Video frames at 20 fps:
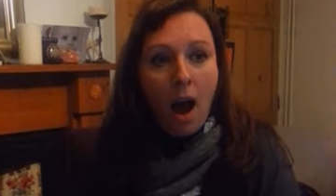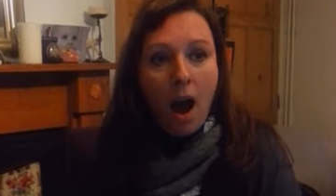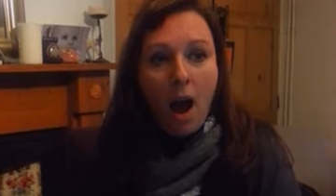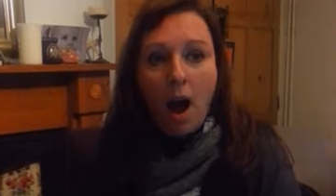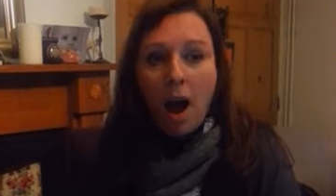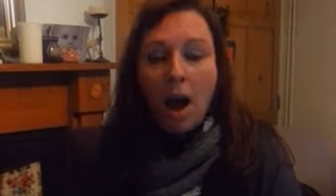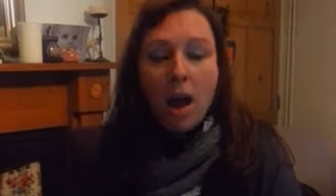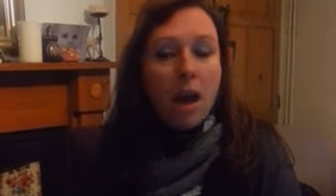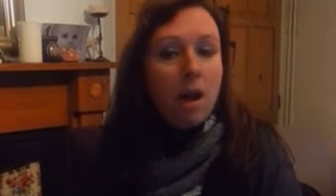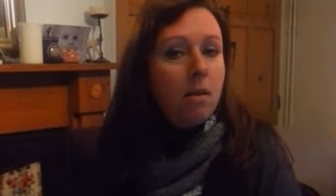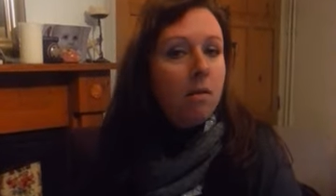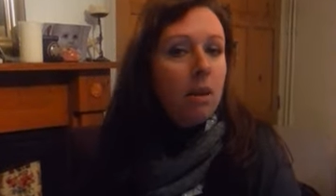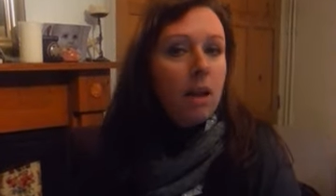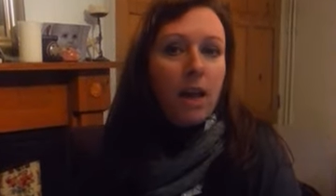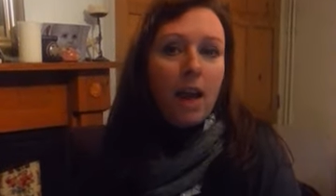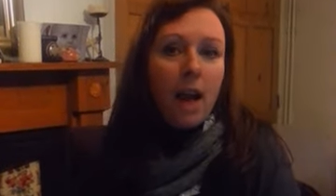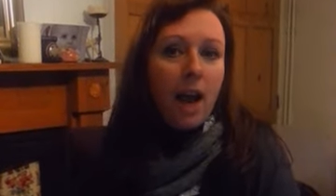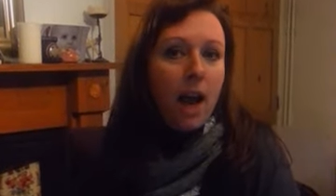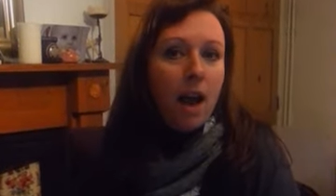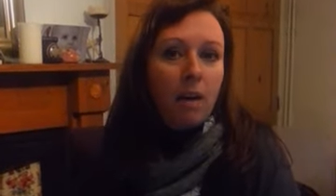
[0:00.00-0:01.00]
I
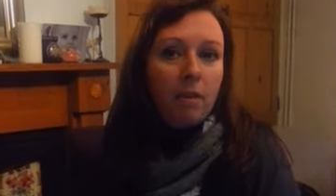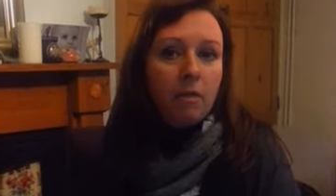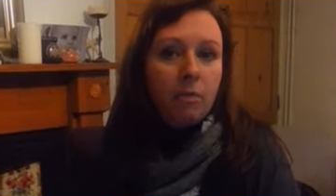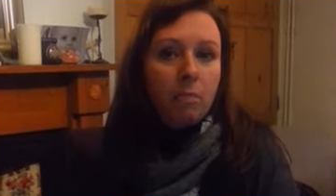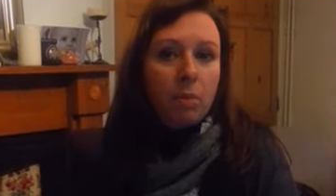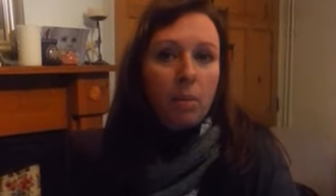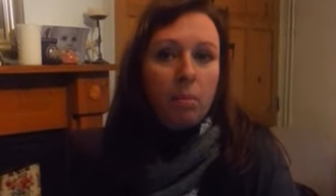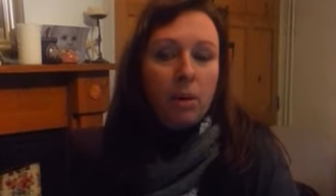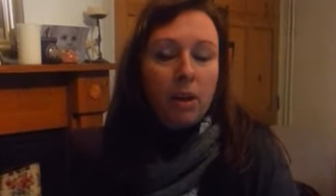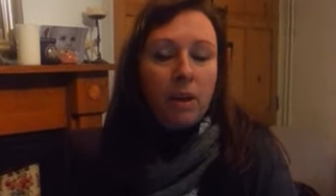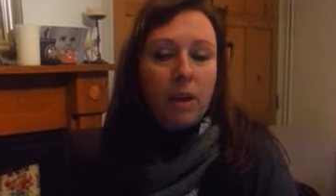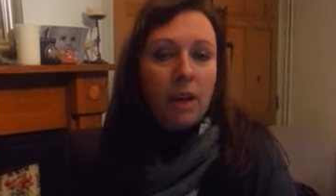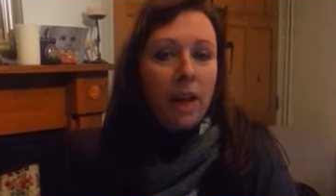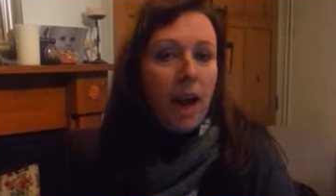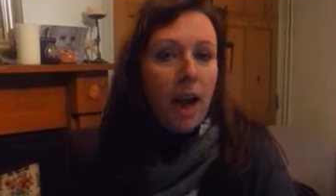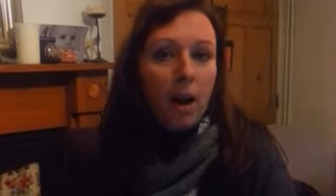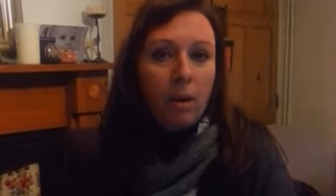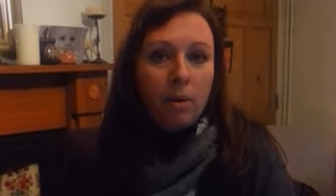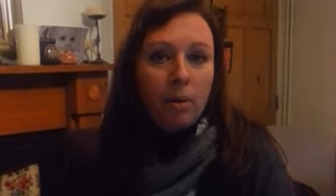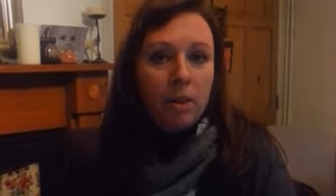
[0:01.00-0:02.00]
only have probably an
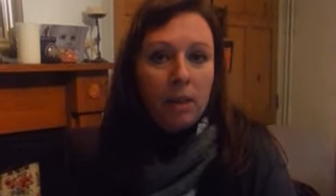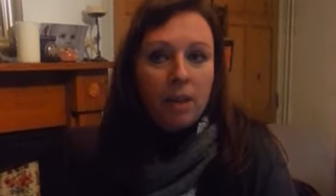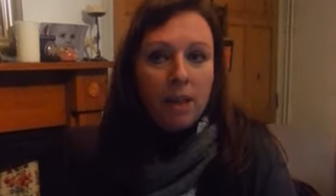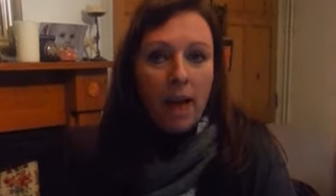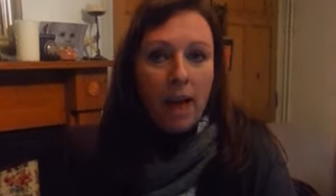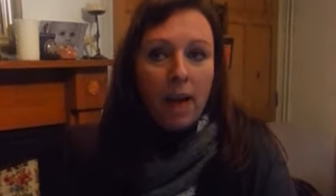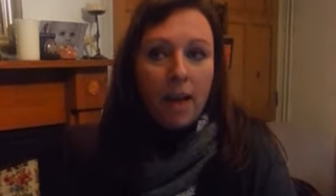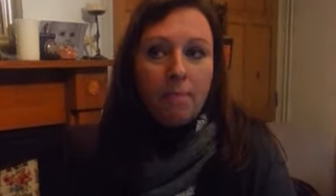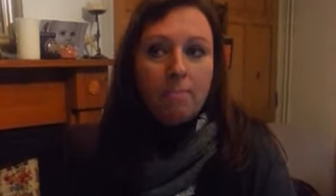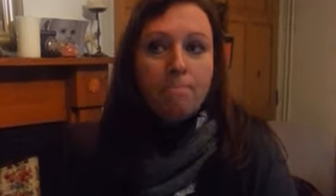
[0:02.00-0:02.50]
hour a day